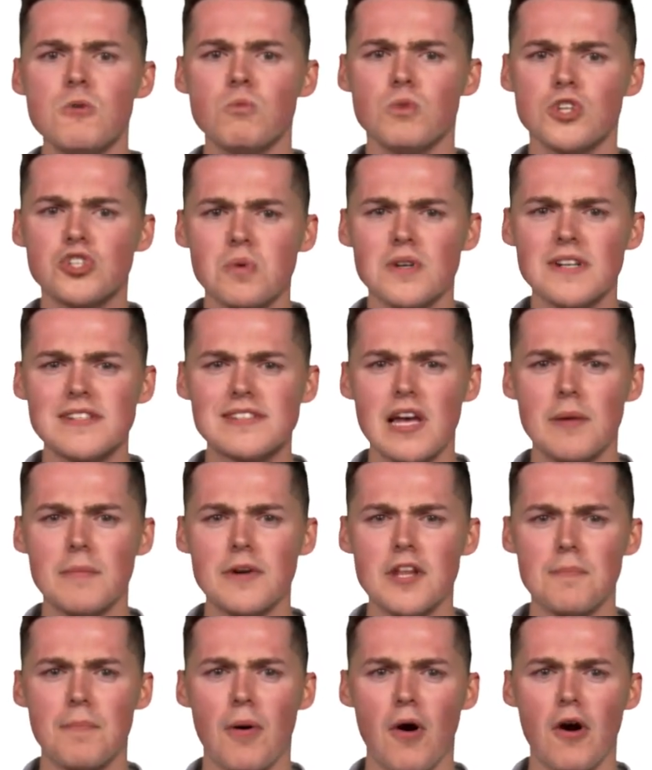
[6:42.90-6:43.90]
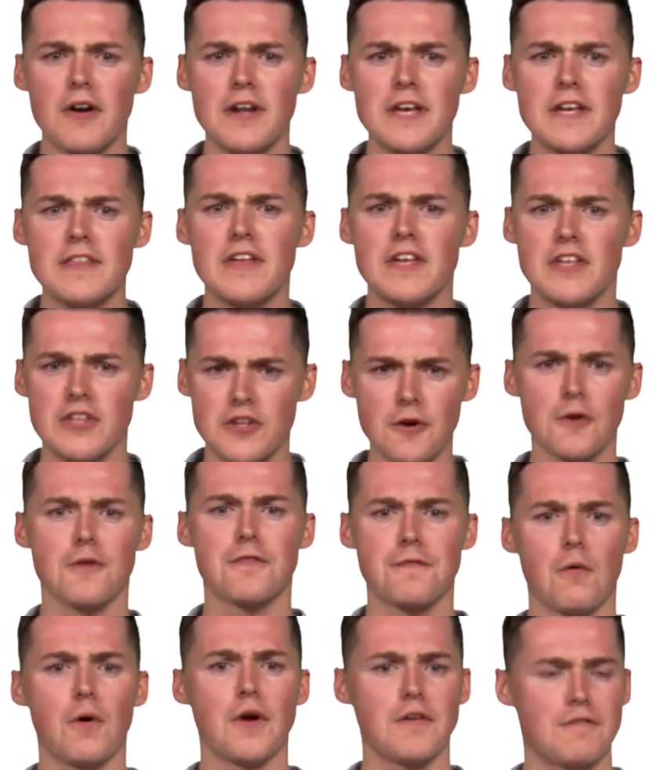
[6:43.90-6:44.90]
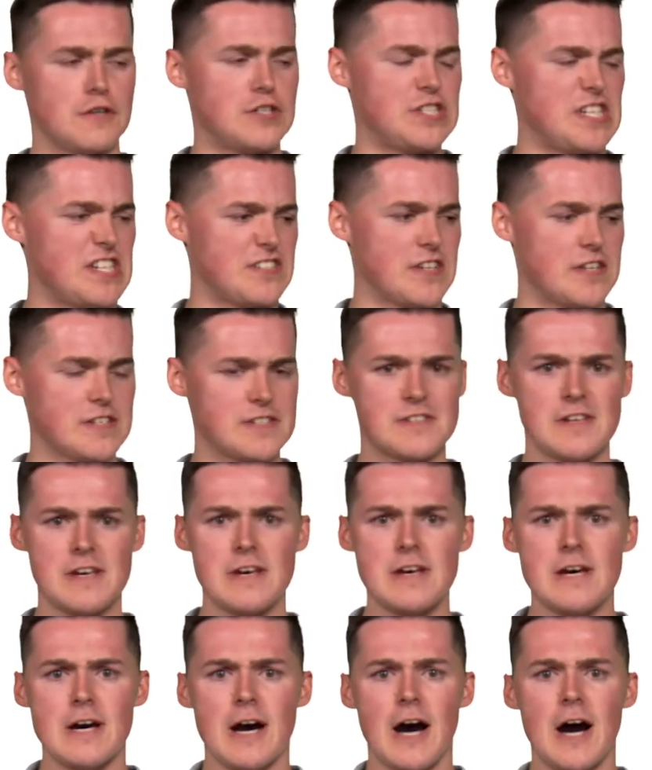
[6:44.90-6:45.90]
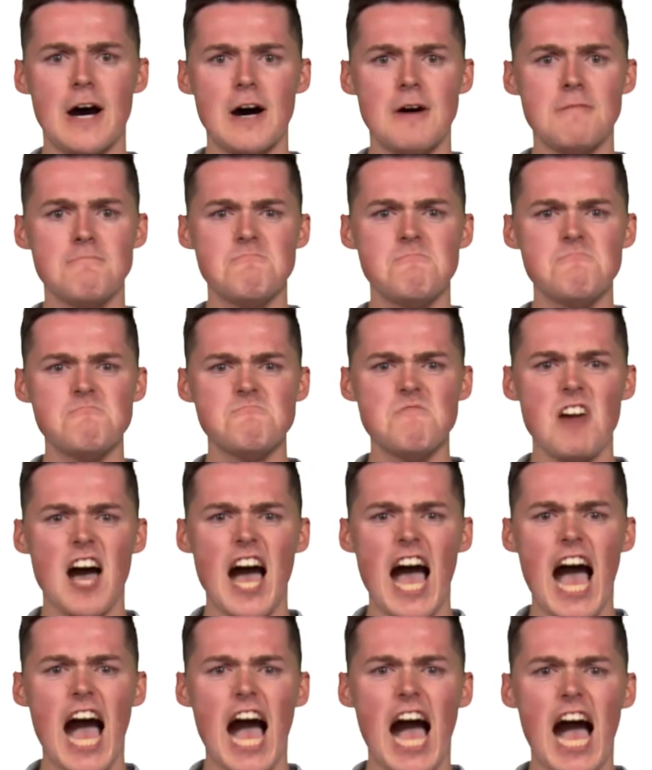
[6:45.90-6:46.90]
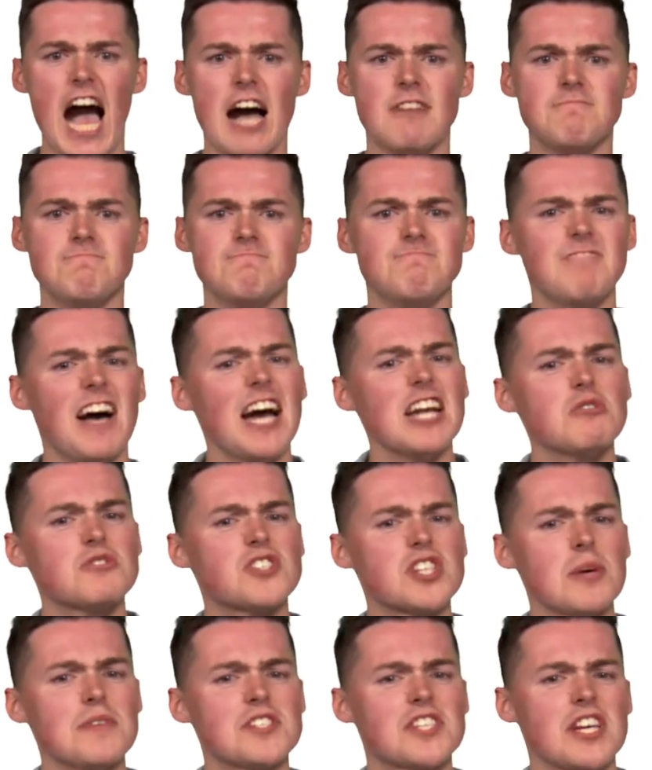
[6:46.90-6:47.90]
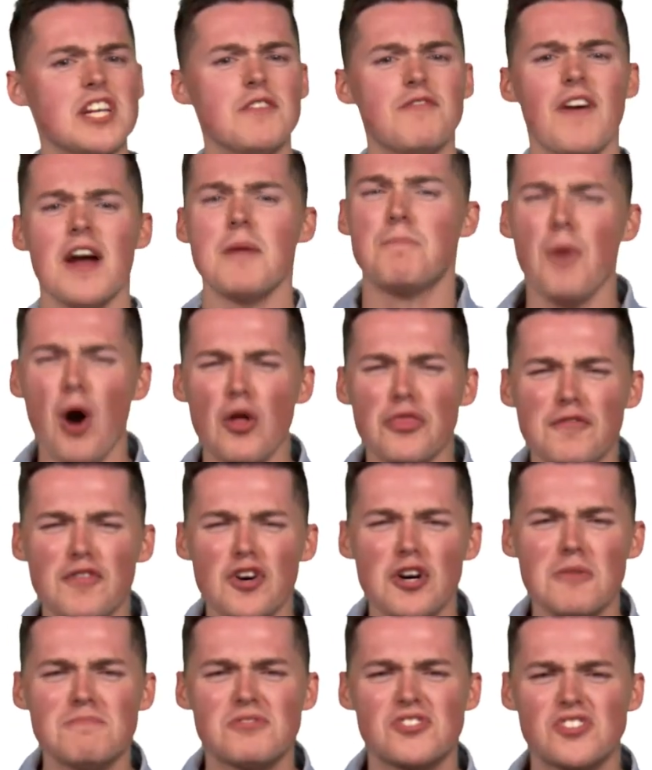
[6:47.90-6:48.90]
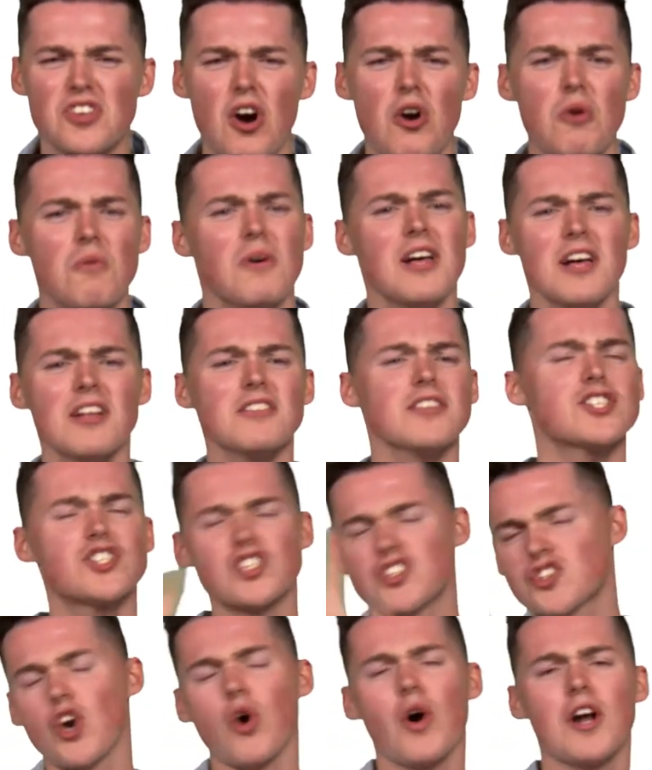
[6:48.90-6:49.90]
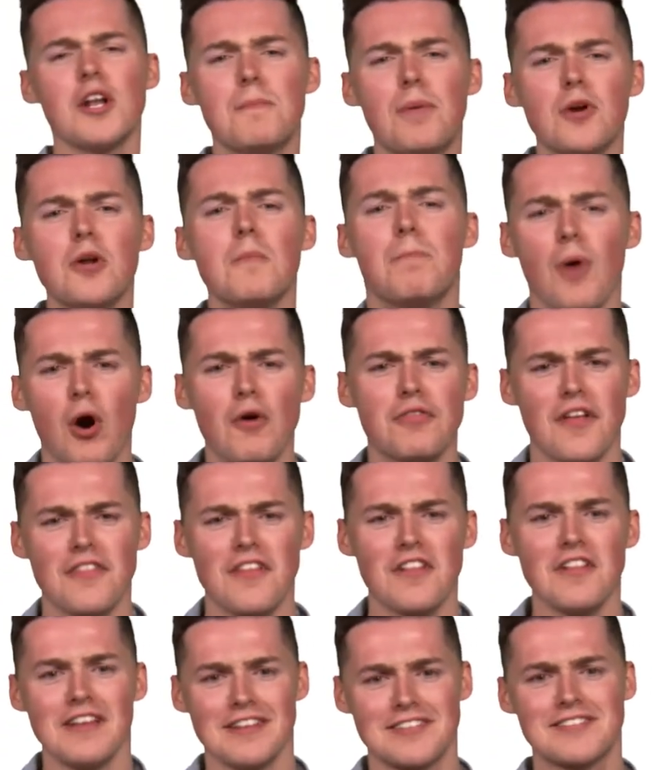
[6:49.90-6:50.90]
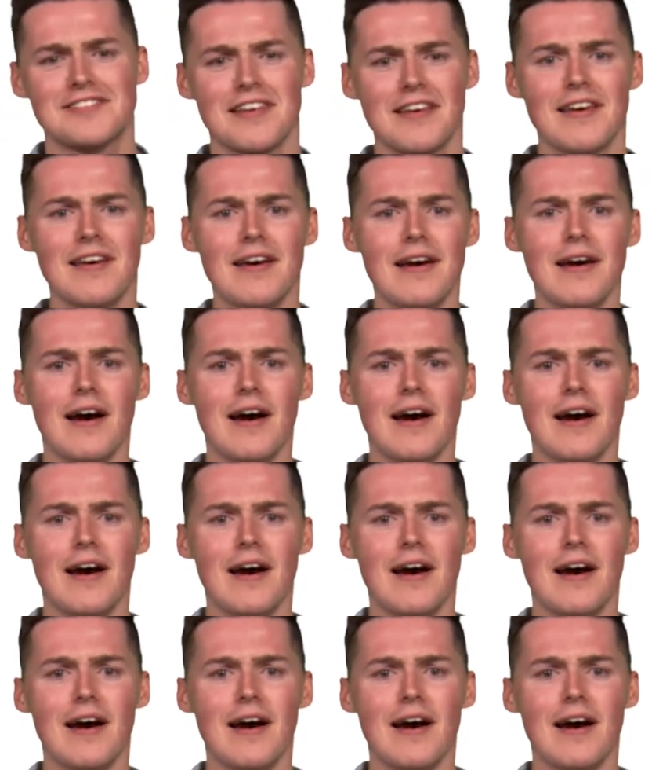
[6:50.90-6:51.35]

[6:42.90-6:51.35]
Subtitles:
Which one is coming to the party that you're throwing for Jesus? I know someone's gonna invite both of them, so let's just go ahead and put them both on the list.